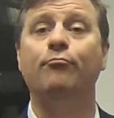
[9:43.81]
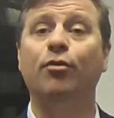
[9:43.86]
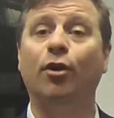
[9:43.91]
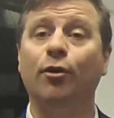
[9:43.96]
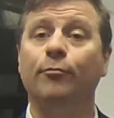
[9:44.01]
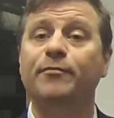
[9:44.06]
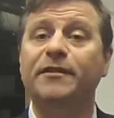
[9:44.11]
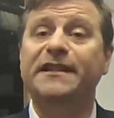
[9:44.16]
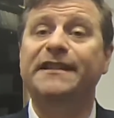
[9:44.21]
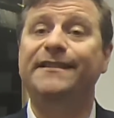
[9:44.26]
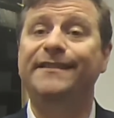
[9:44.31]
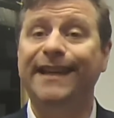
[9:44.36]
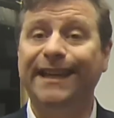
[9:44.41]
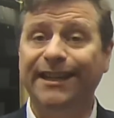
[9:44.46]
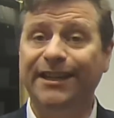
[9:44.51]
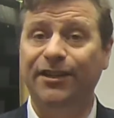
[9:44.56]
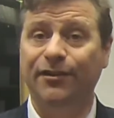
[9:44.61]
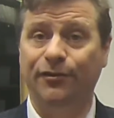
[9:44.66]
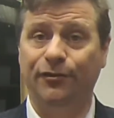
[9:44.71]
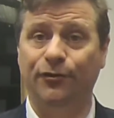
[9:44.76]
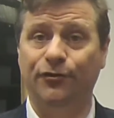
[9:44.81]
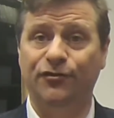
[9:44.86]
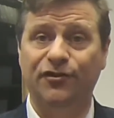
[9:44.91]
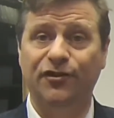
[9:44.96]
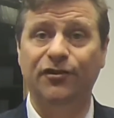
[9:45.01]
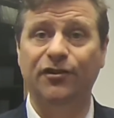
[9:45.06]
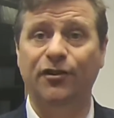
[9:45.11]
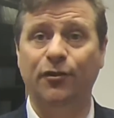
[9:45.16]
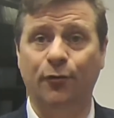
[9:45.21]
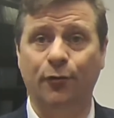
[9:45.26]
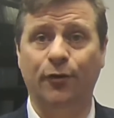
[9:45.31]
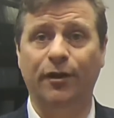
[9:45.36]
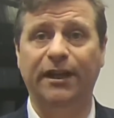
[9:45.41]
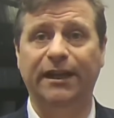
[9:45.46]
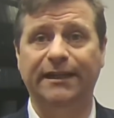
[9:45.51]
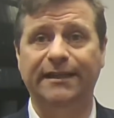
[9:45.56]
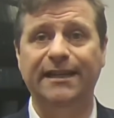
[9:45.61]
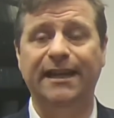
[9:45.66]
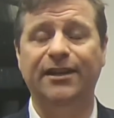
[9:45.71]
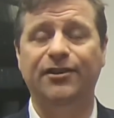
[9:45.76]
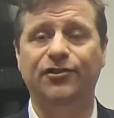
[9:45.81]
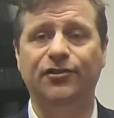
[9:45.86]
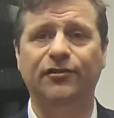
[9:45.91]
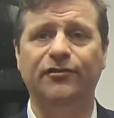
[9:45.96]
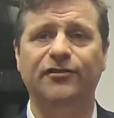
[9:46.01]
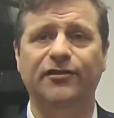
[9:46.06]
perpendicular to the orientation,